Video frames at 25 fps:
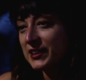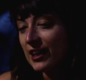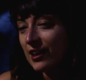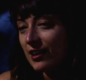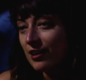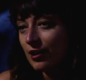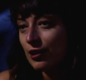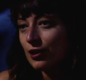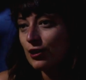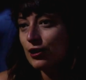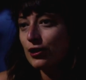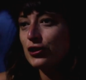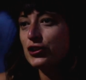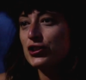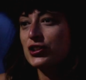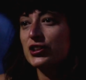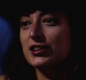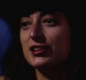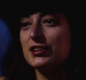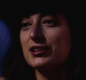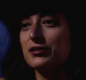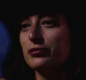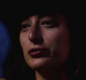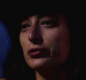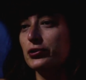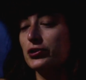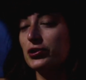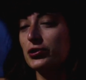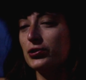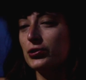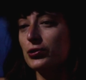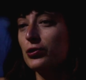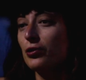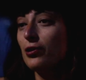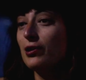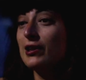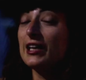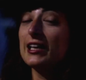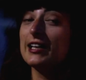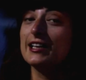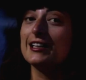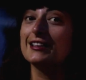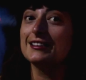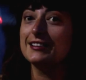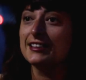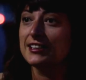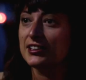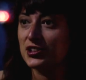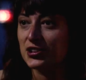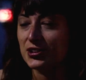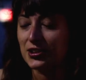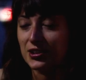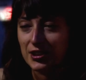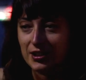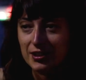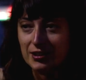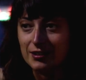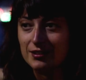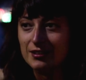psychologist would do, or like a teacher.